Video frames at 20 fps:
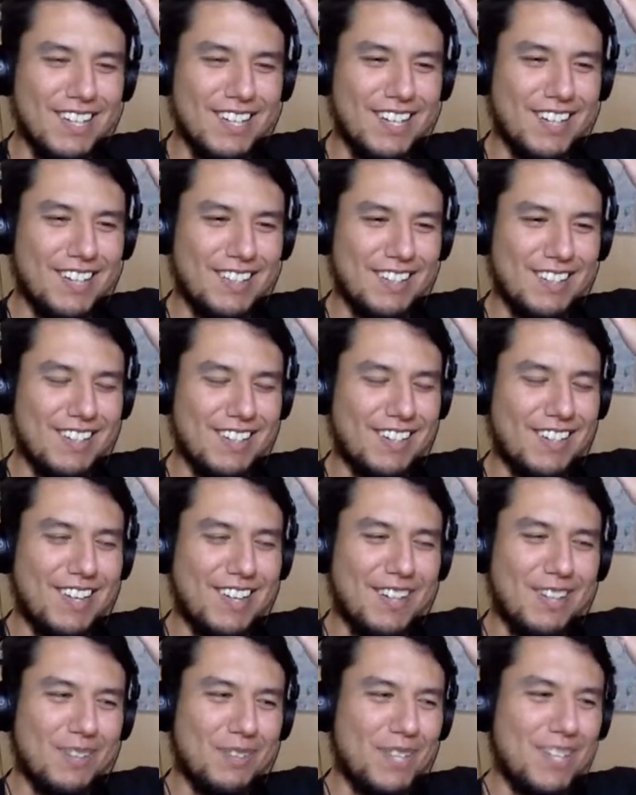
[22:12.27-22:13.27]
And he's like, I
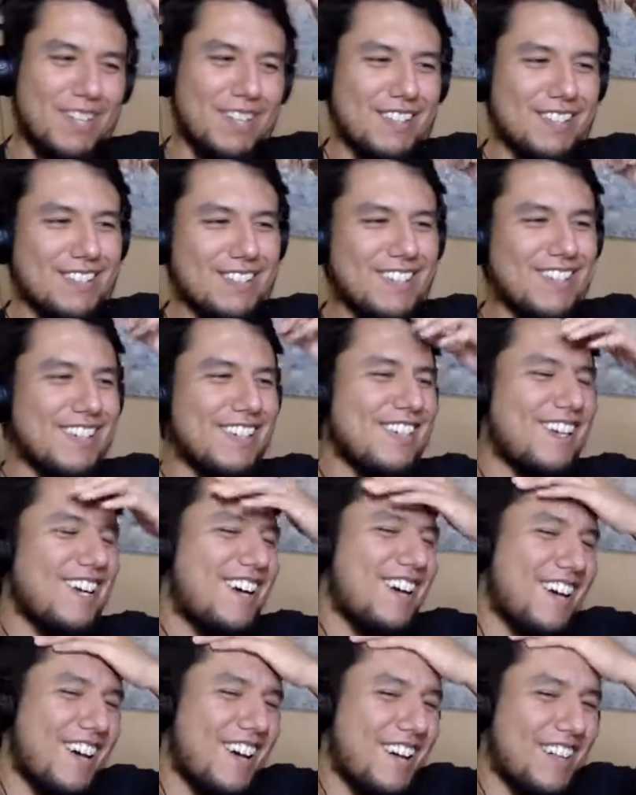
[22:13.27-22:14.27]
love kids.
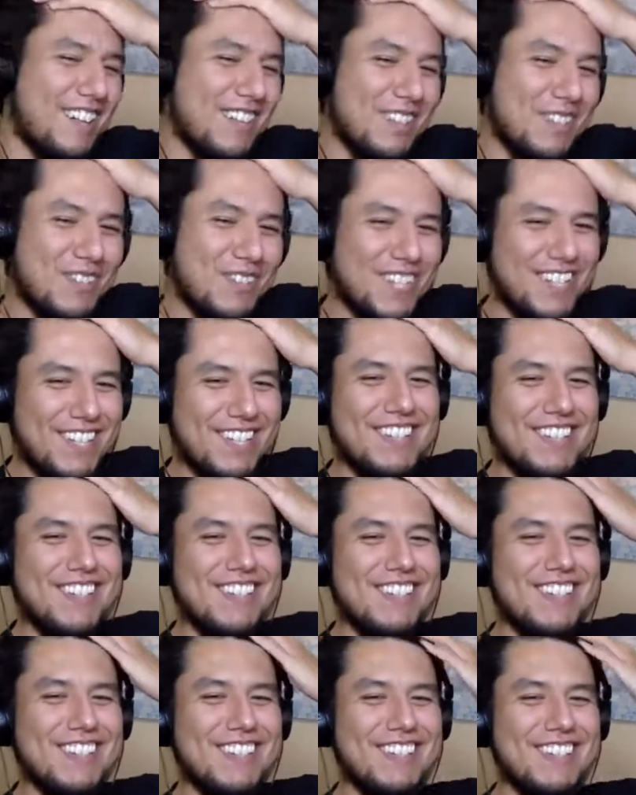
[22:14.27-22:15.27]
I love
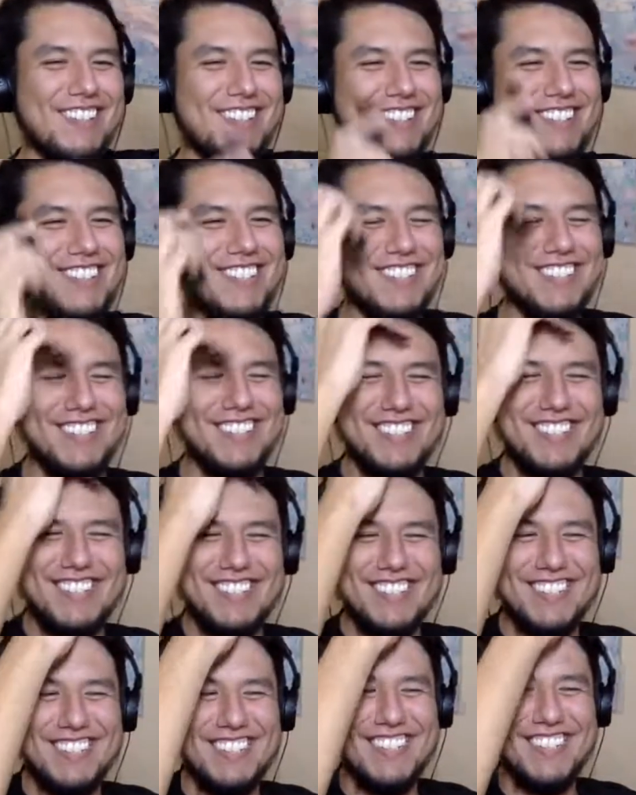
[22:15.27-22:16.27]
kids.
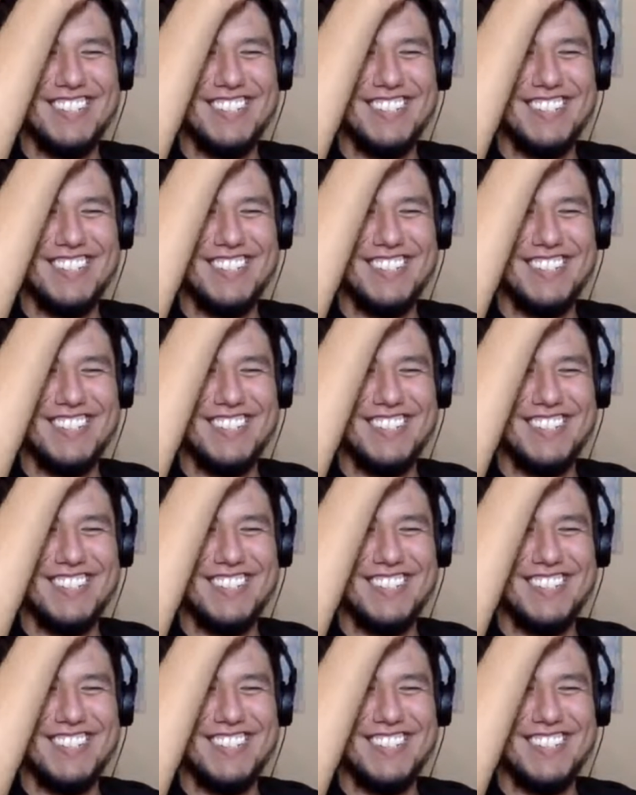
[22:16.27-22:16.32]
And